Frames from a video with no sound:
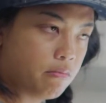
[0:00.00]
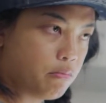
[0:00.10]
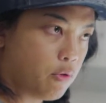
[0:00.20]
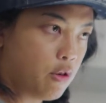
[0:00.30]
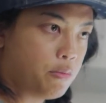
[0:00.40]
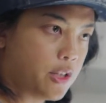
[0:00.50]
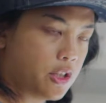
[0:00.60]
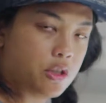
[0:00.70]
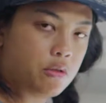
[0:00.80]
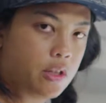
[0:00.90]
probes
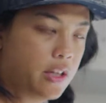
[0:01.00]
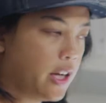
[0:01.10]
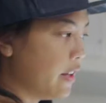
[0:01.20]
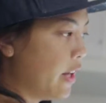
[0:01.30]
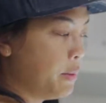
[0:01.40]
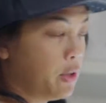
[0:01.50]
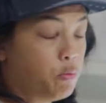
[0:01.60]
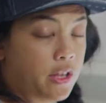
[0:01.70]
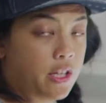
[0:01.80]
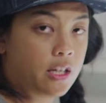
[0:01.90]
that you can get. I mean,
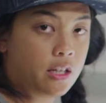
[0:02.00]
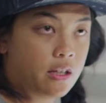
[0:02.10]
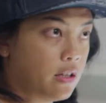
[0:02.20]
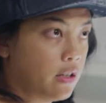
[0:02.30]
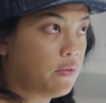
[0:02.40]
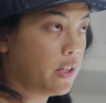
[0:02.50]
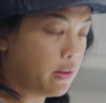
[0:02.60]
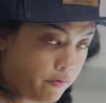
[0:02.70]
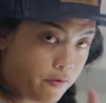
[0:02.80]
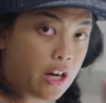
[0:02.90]
with even
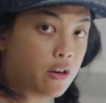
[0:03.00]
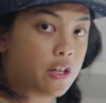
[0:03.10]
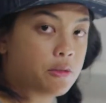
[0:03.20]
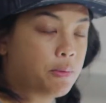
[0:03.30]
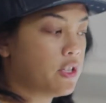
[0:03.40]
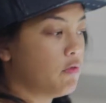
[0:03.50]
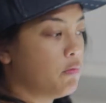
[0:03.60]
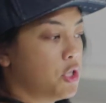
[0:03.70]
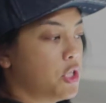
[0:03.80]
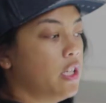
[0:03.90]
a very expensive
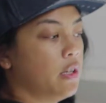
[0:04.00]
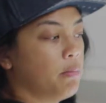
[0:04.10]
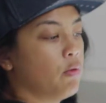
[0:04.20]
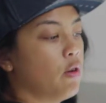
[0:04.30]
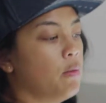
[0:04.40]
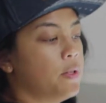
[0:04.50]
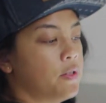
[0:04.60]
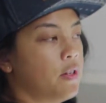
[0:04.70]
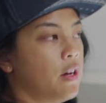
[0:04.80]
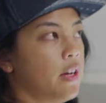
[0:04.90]
machine, the probe
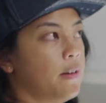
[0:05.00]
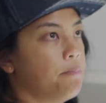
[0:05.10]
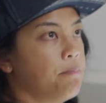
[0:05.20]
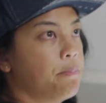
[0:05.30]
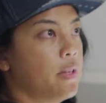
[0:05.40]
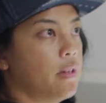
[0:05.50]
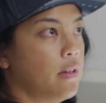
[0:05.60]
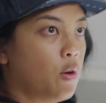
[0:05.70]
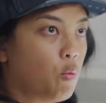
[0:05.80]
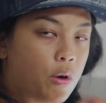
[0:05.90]
is not
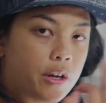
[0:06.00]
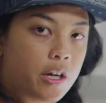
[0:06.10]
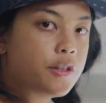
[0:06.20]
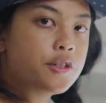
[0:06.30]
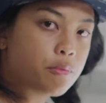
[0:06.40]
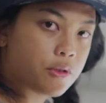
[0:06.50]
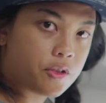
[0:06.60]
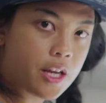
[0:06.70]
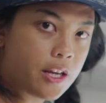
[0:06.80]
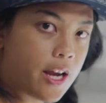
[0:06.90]

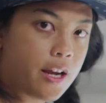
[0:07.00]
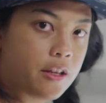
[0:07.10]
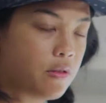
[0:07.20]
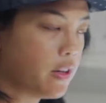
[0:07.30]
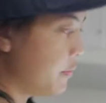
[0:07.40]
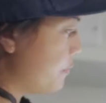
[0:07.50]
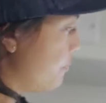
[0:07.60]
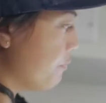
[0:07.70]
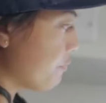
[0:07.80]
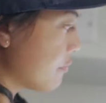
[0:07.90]
100% accurate.
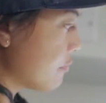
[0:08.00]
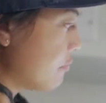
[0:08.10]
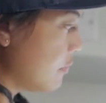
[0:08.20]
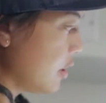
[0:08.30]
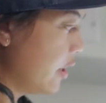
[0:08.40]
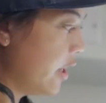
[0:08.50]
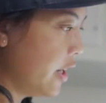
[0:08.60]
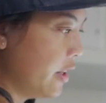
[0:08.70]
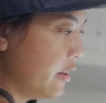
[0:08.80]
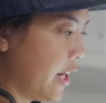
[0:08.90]

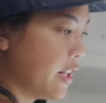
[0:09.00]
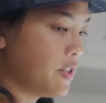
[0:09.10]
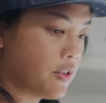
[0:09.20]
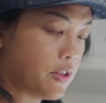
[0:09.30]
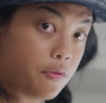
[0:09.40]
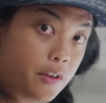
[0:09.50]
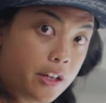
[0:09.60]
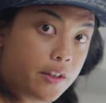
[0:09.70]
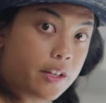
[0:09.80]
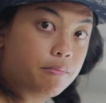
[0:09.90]
And that's the
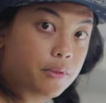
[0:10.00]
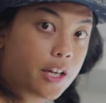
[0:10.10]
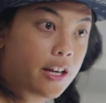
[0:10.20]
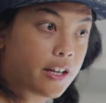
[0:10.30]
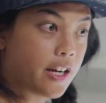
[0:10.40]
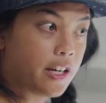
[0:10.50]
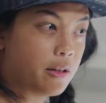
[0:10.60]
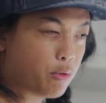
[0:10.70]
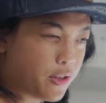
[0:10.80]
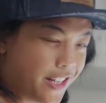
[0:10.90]
fun of it. You gotta kind
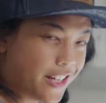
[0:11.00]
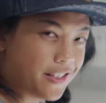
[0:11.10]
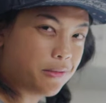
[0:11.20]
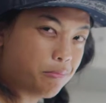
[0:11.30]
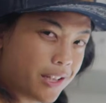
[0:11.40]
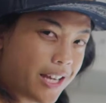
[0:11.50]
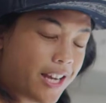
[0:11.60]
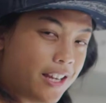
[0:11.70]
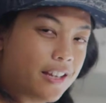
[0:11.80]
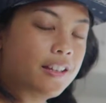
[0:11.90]
of predict and
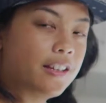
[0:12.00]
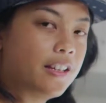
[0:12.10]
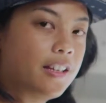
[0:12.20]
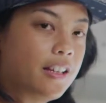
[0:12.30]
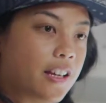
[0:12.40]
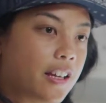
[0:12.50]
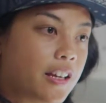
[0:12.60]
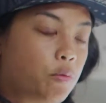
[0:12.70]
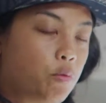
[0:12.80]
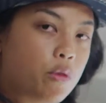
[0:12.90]
play
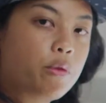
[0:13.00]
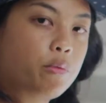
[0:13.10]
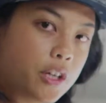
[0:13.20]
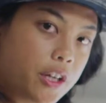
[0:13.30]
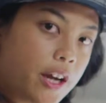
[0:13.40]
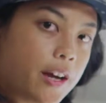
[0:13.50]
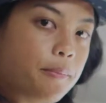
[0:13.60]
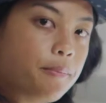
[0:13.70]
and work with what you got.